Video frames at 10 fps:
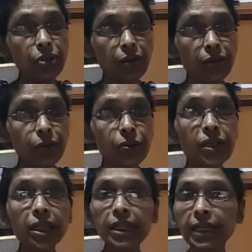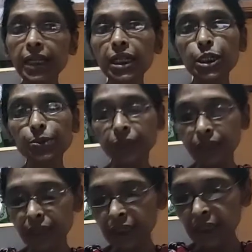of using each
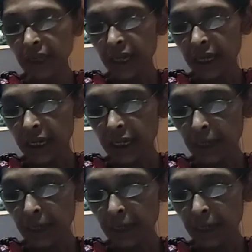word in a